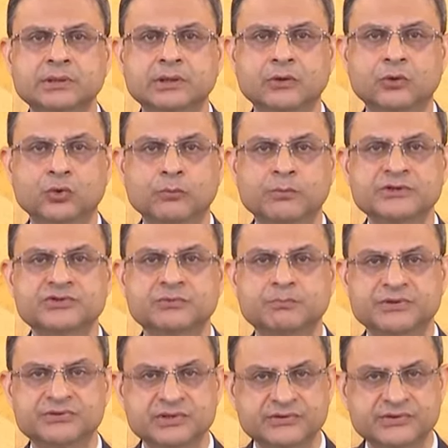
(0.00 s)
robust
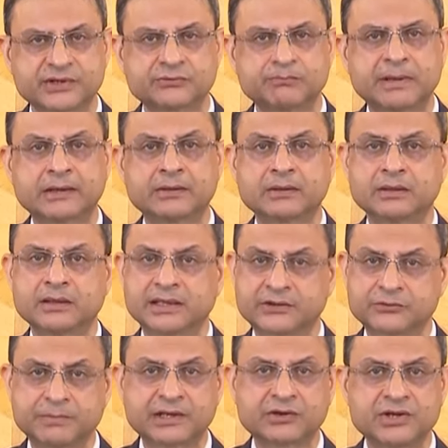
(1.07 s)
business
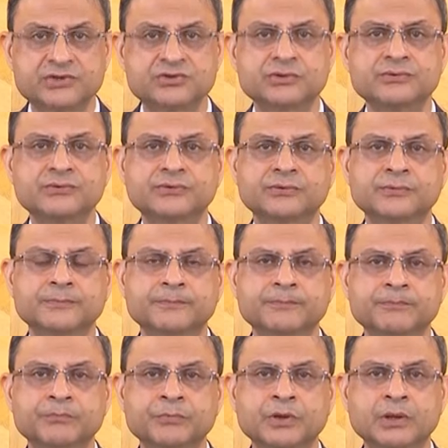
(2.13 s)
expectations,
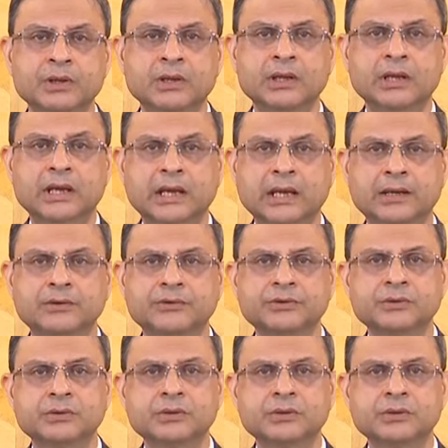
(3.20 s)
and